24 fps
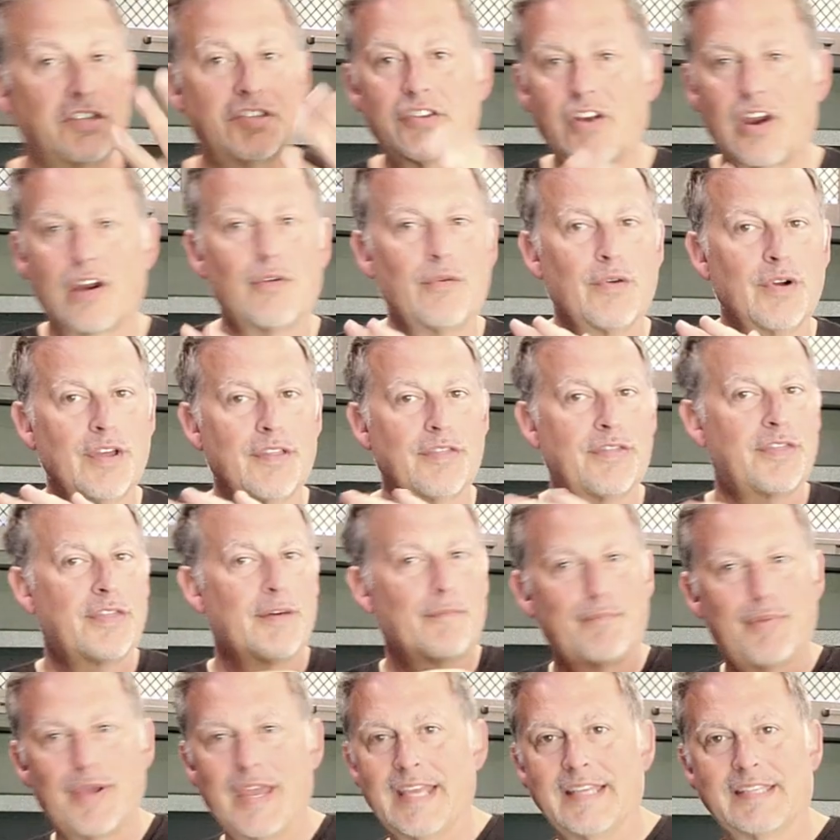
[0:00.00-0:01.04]
start with the
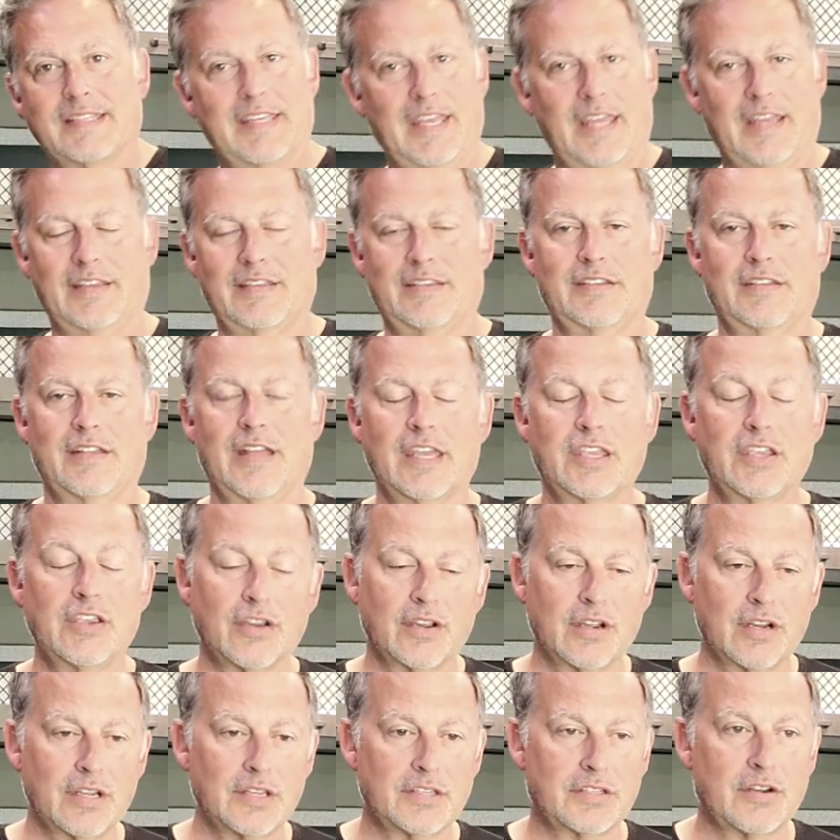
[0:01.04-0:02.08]
basics. Like, you're
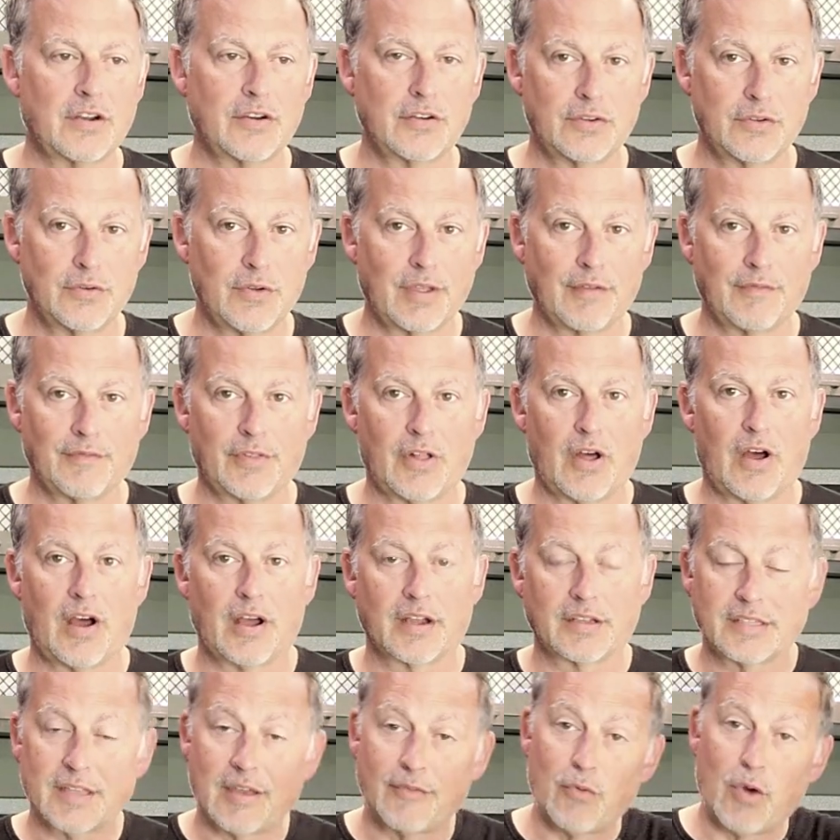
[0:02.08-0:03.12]
gonna start doing
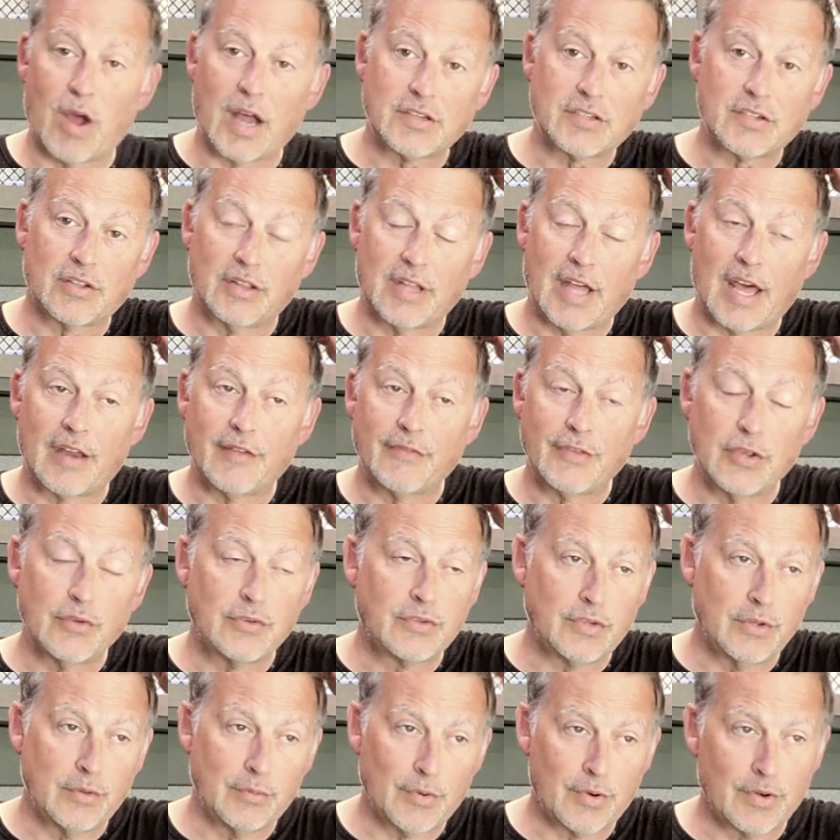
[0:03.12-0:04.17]
vlogs. I've watched a lot of
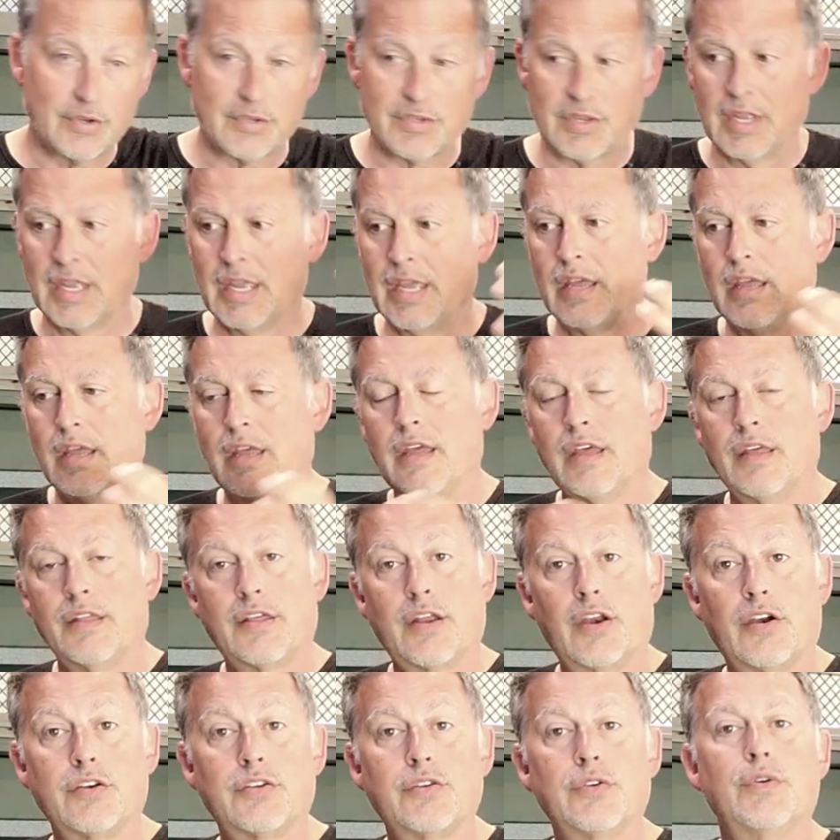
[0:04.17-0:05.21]
YouTubers that
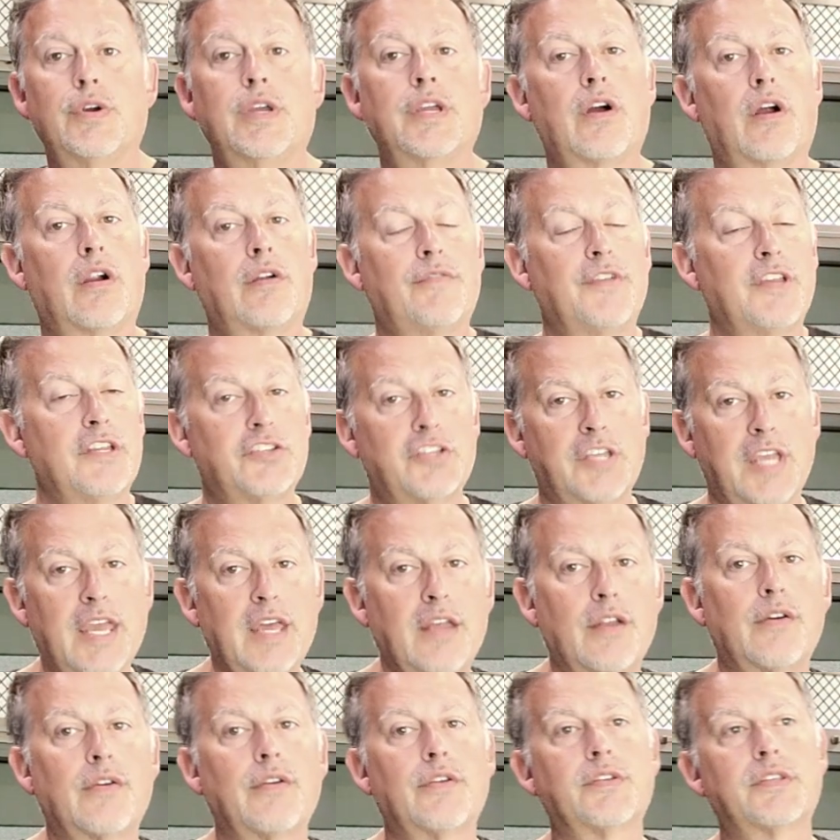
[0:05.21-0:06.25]
are doing RV
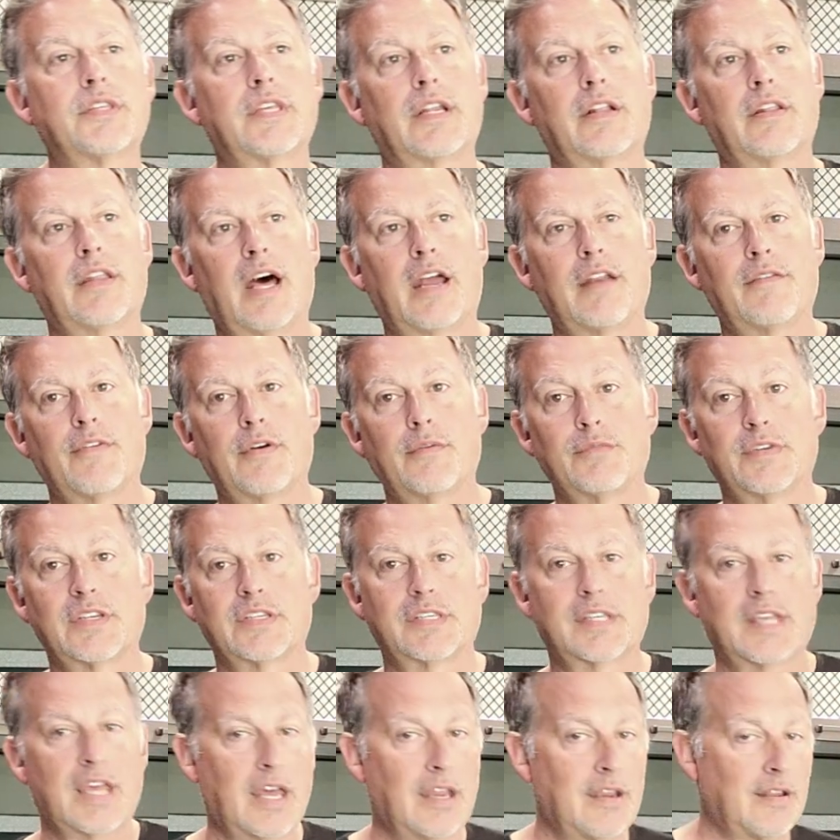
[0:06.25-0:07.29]
channels, and a lot of them
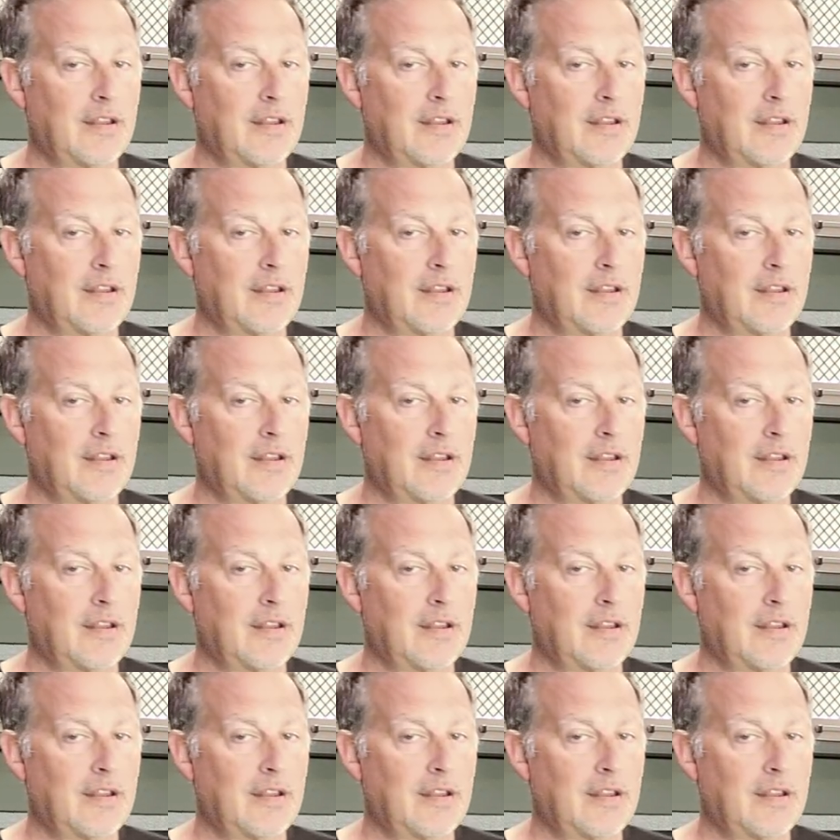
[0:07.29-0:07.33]
just kind